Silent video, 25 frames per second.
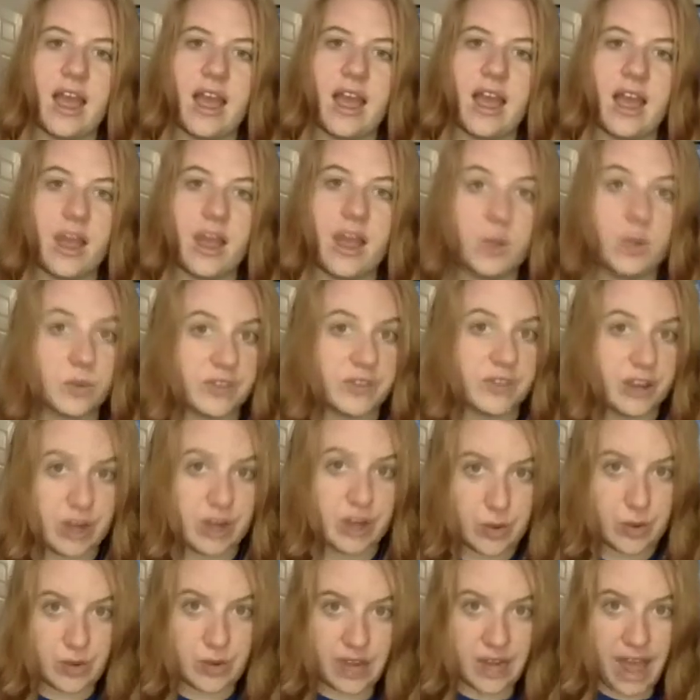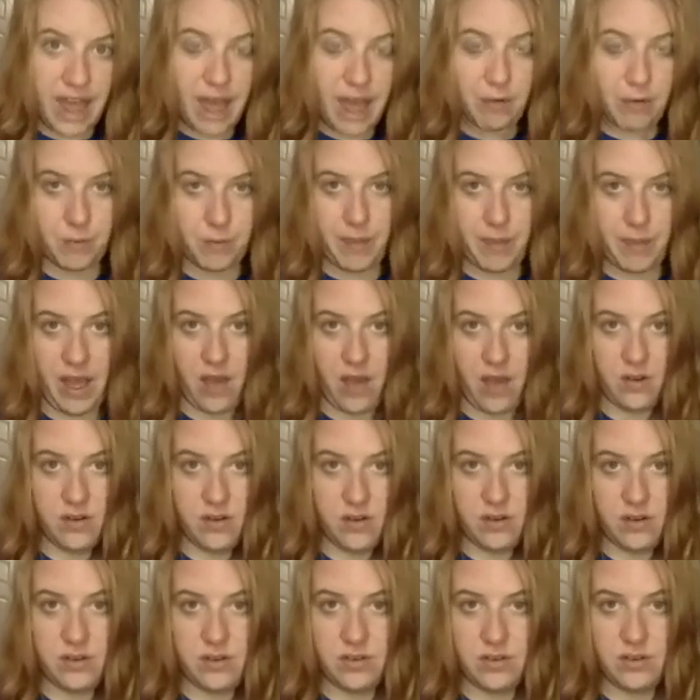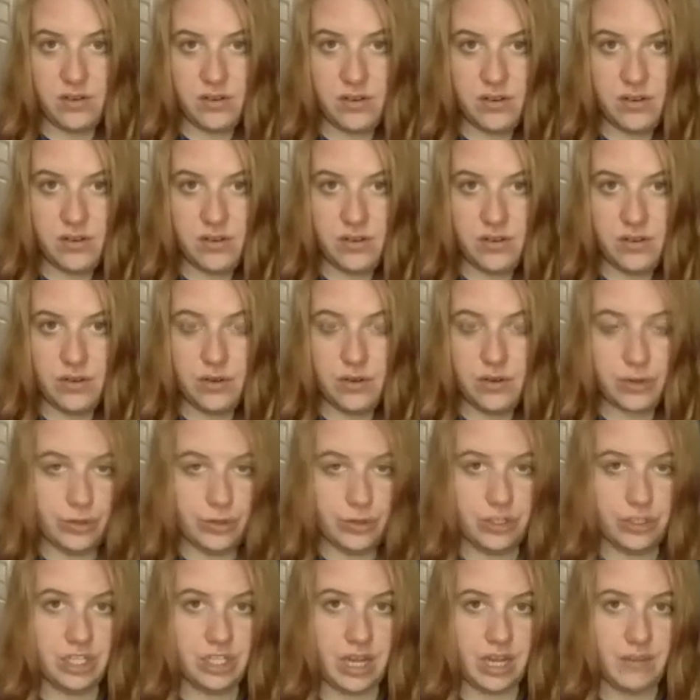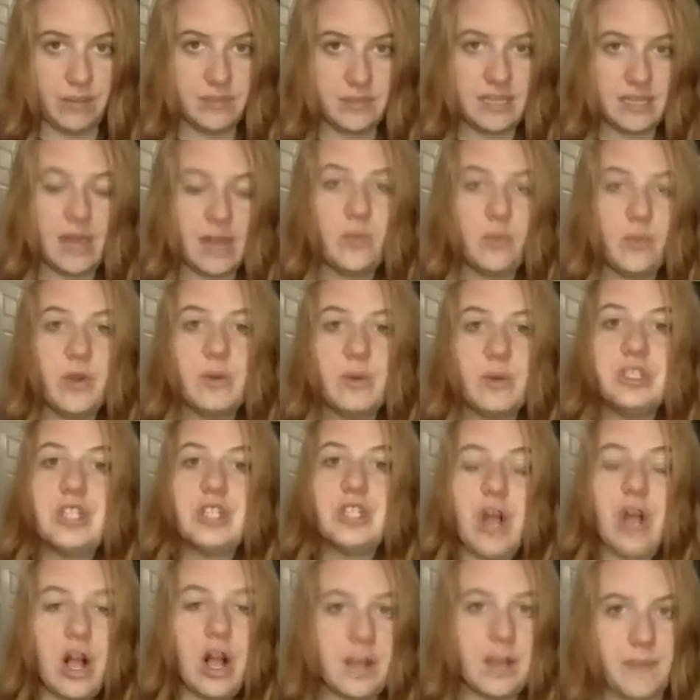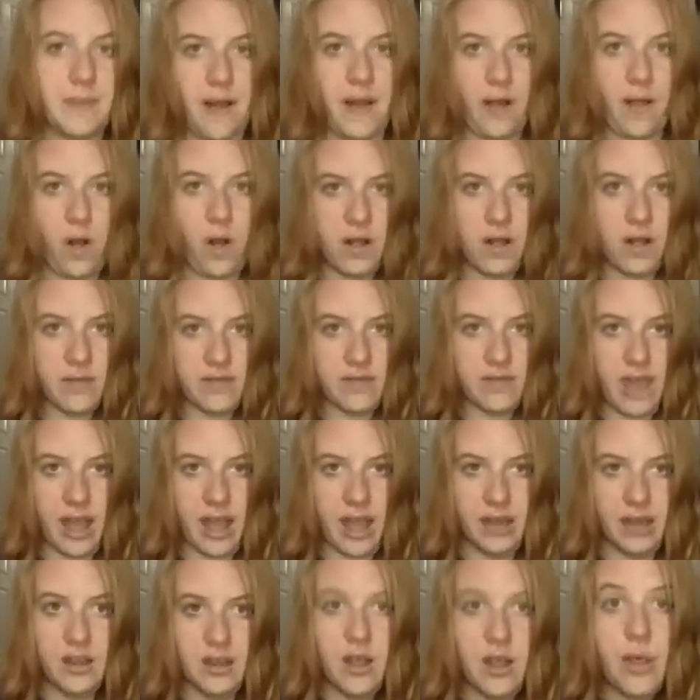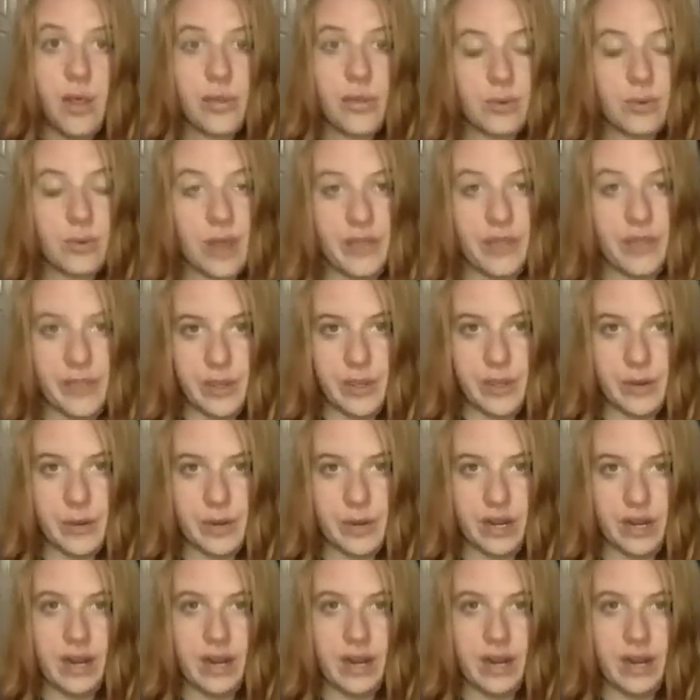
and what they know now about cruise ships? And we would talk about all of that throughout the unit,